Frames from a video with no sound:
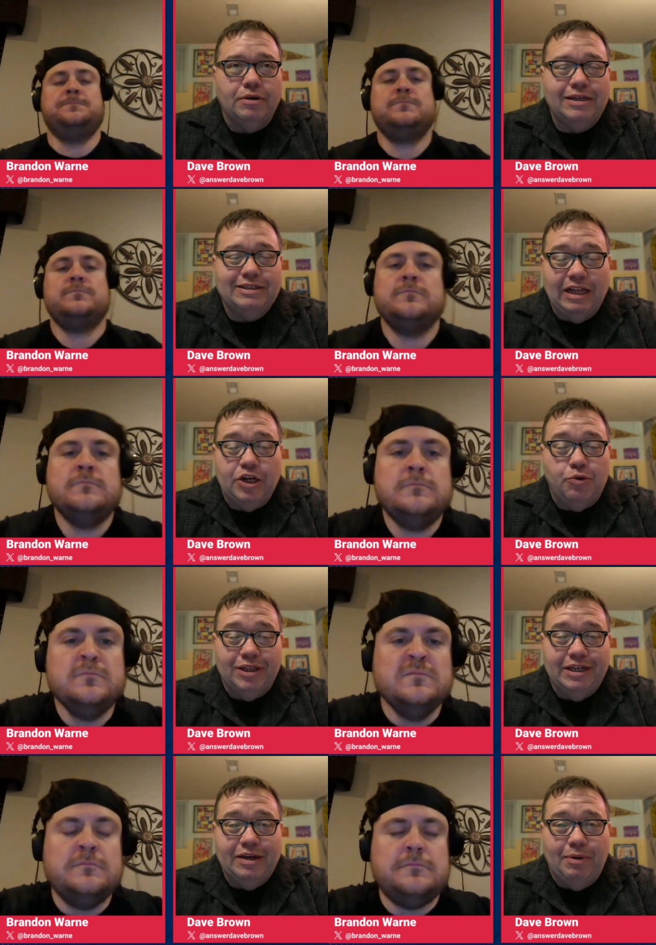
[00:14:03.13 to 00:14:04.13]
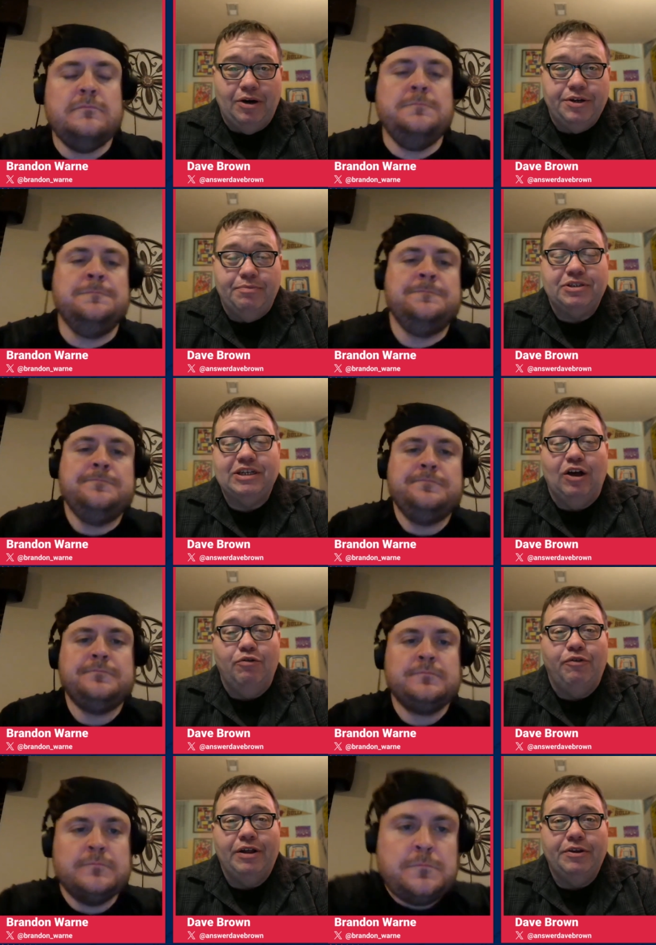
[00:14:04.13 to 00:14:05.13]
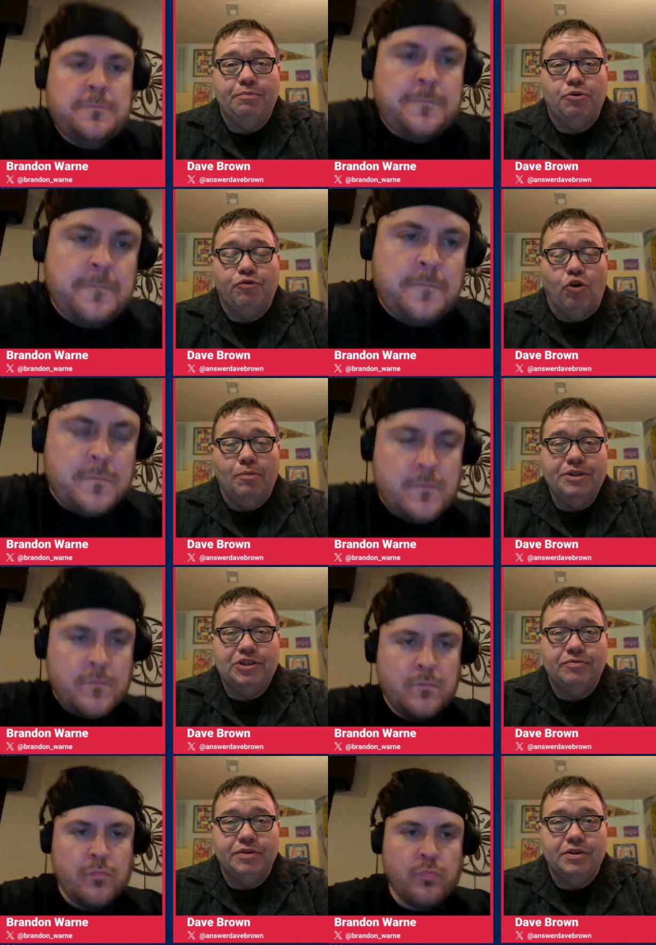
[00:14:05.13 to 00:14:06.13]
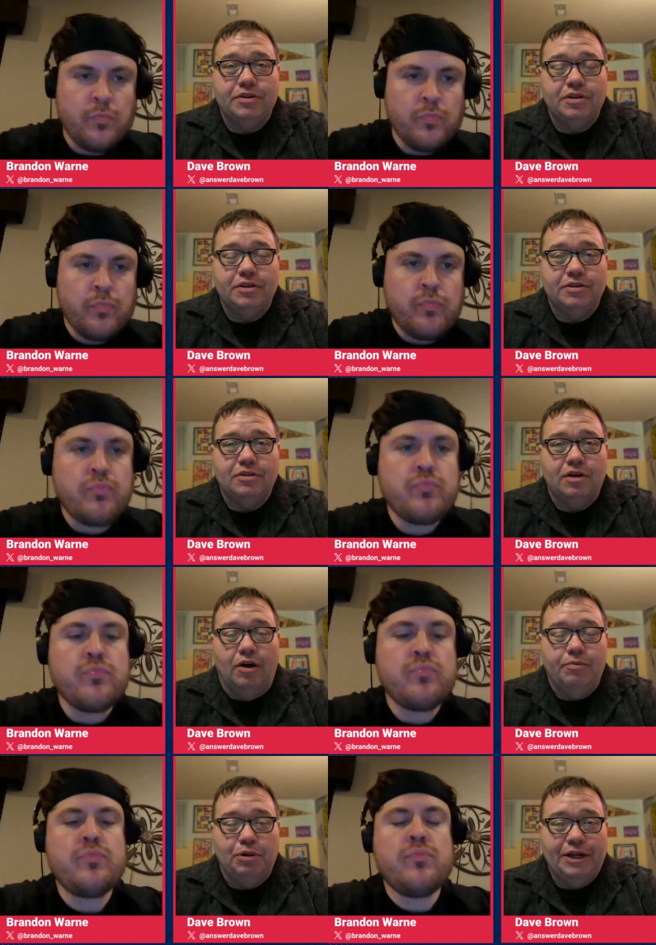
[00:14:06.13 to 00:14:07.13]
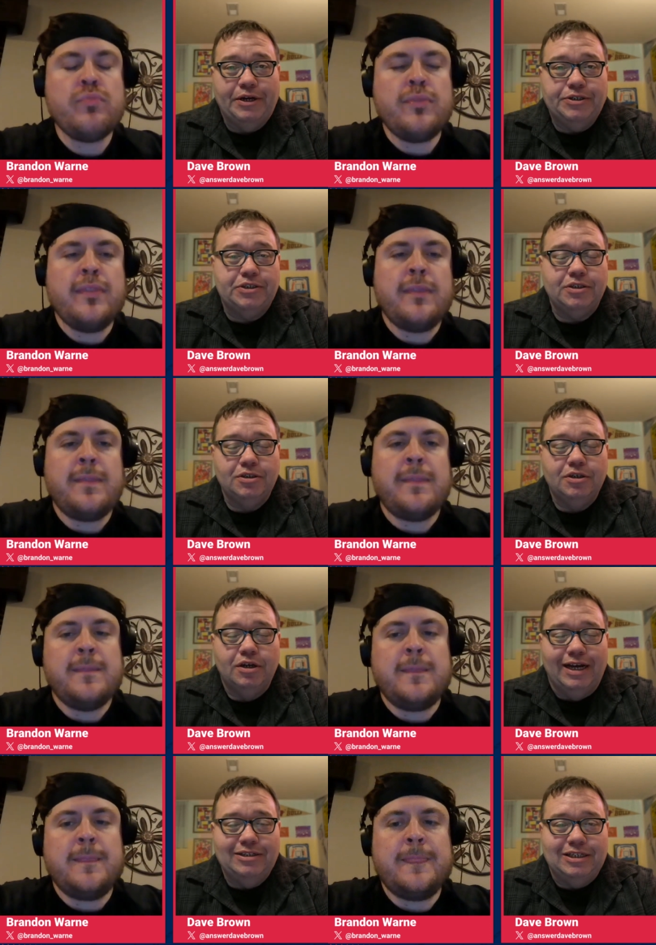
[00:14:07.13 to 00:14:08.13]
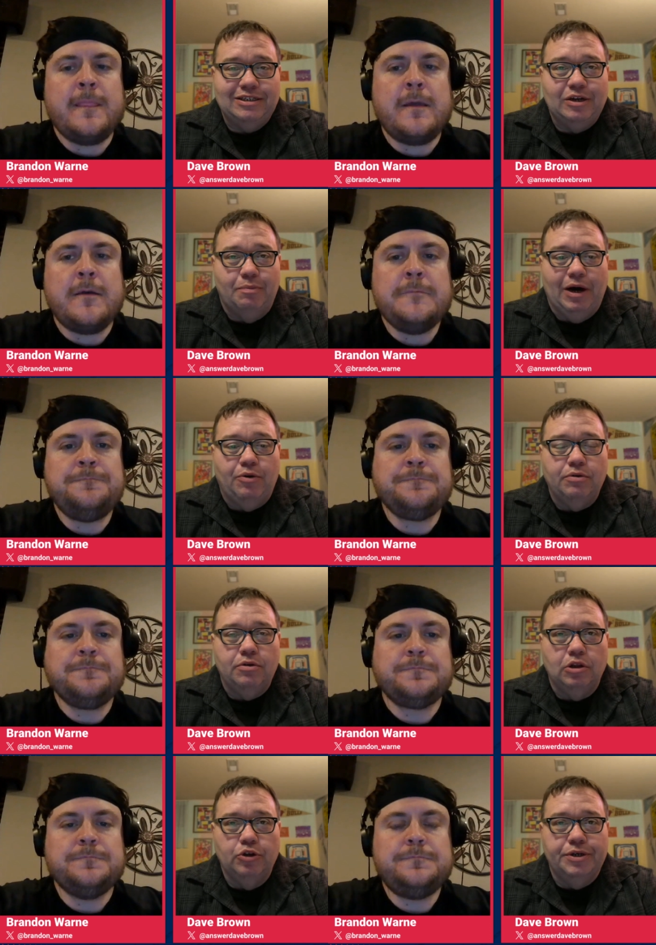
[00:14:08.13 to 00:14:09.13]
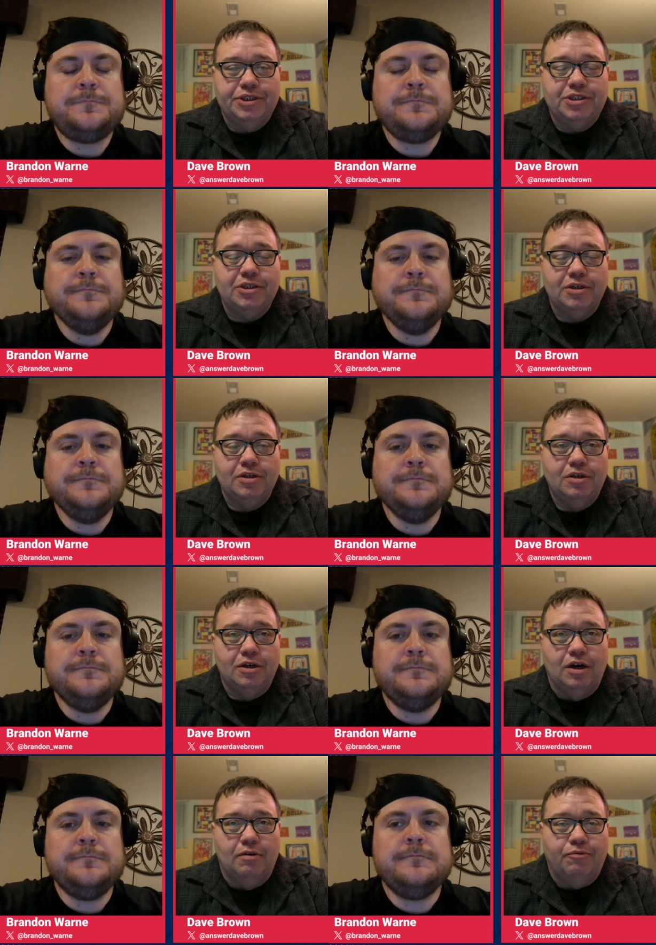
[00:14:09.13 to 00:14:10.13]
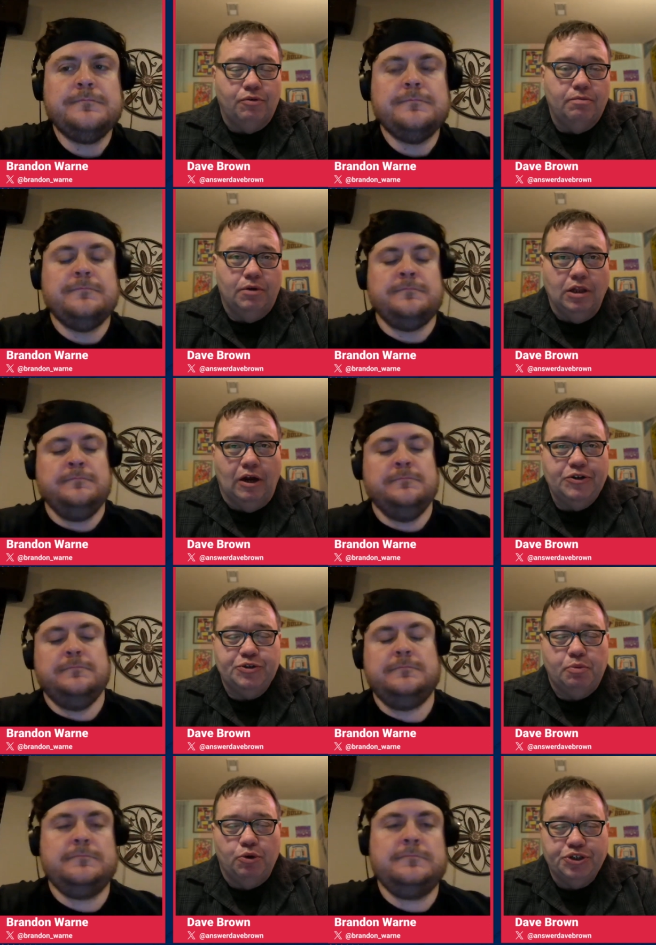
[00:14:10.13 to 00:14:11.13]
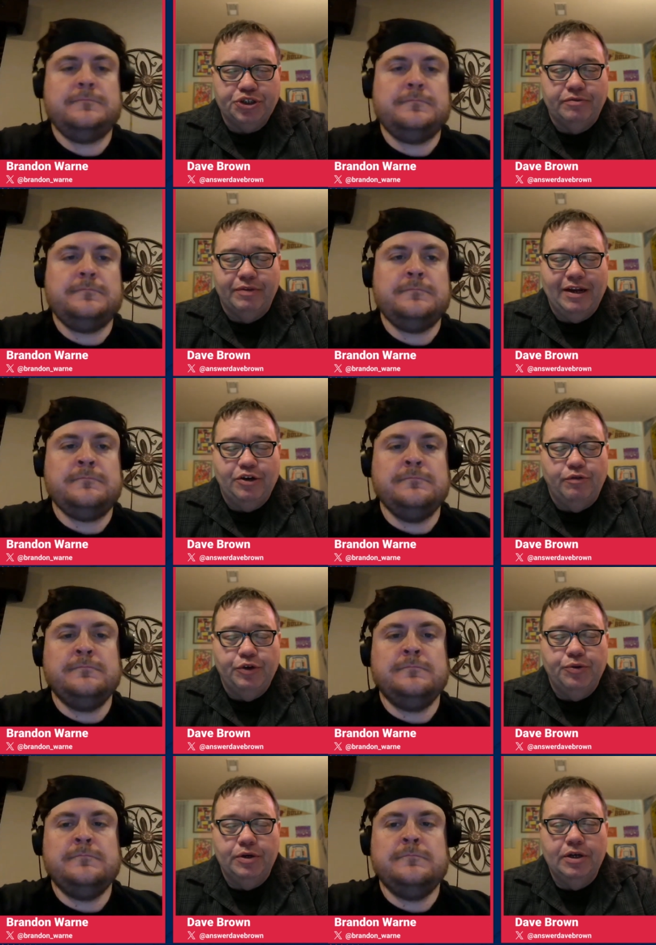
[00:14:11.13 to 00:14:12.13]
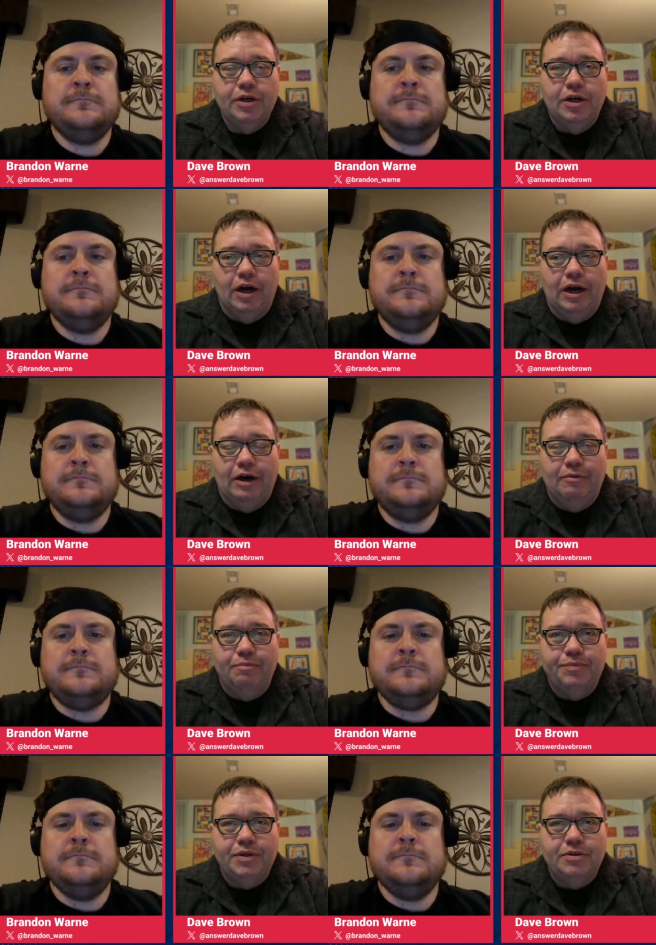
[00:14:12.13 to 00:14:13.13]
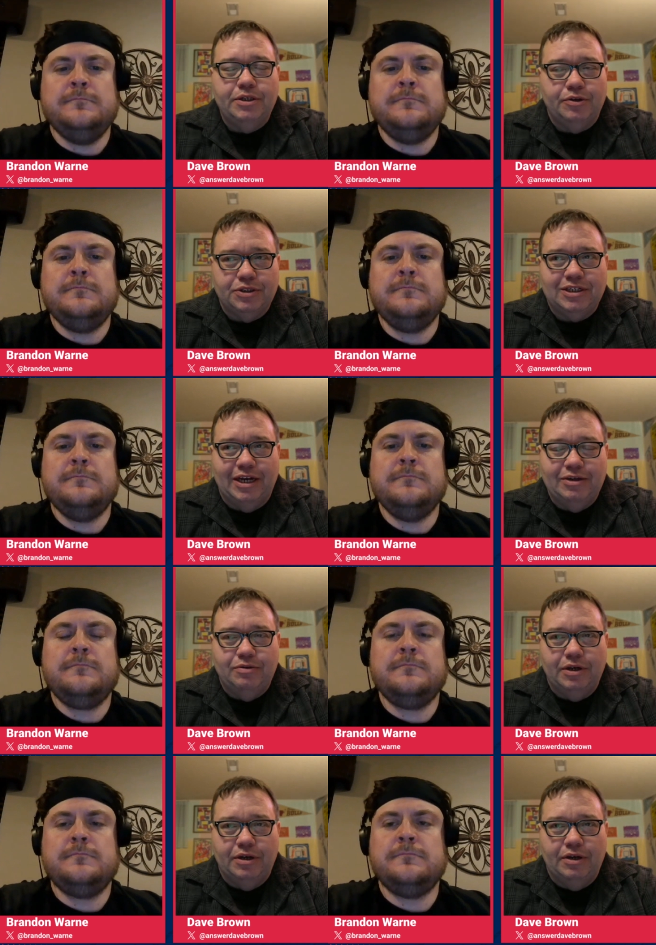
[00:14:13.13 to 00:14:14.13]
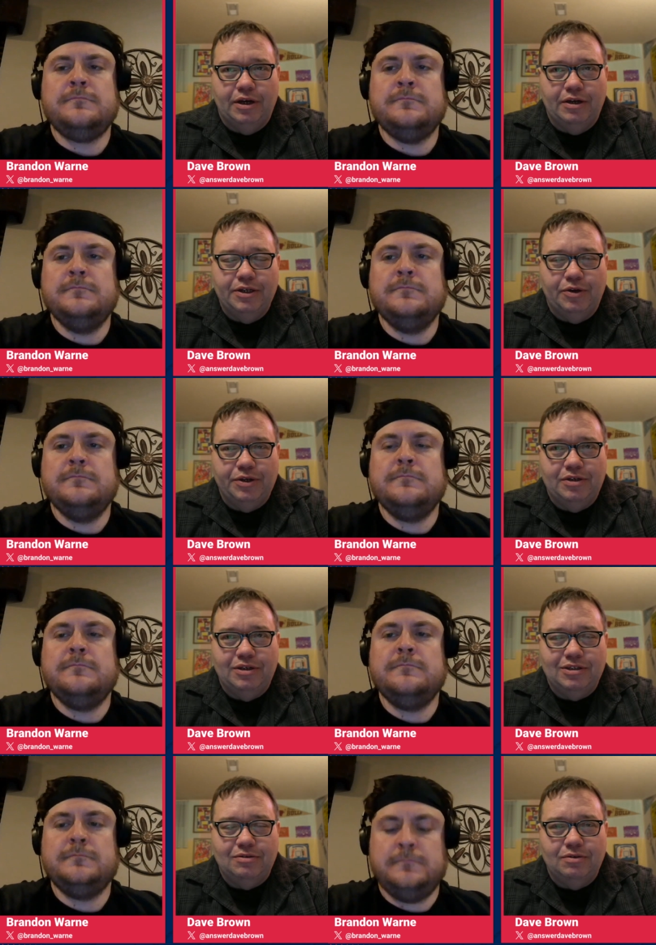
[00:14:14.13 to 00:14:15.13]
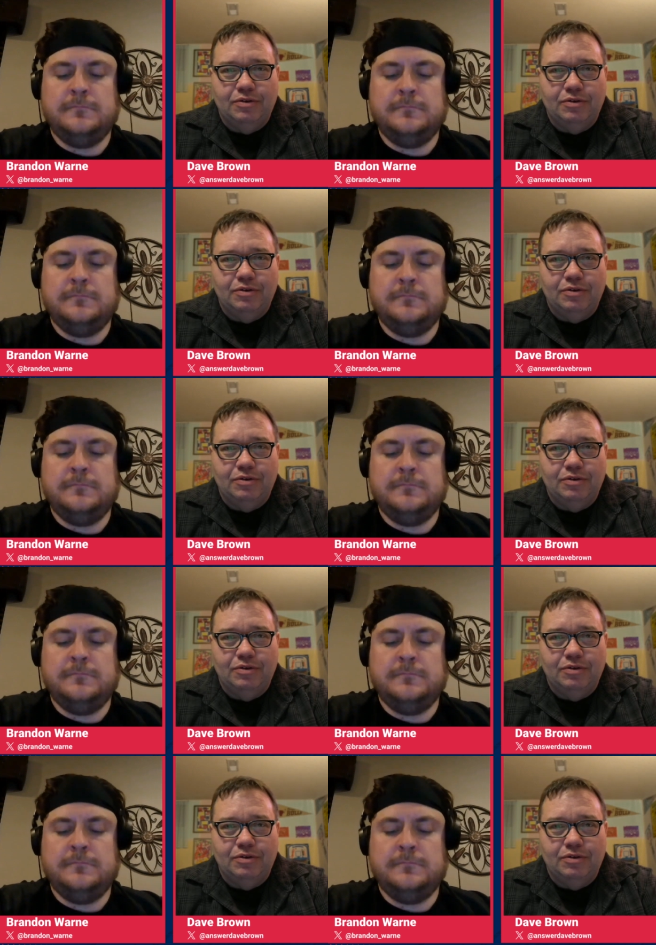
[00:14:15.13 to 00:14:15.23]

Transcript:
Speaker 1: as eloquently about himself and the performance of the, the players as he did about Lewis uh, for a larger portion of that interview. Um, you know, said, uh, you know, he, he's